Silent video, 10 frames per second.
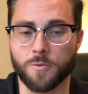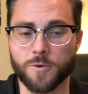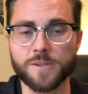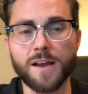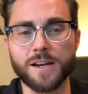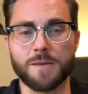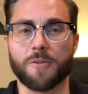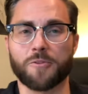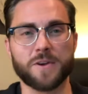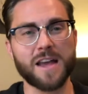We're talking
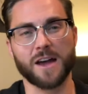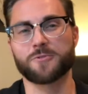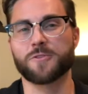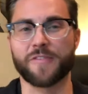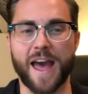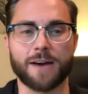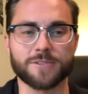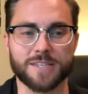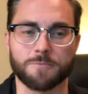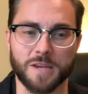about 300,000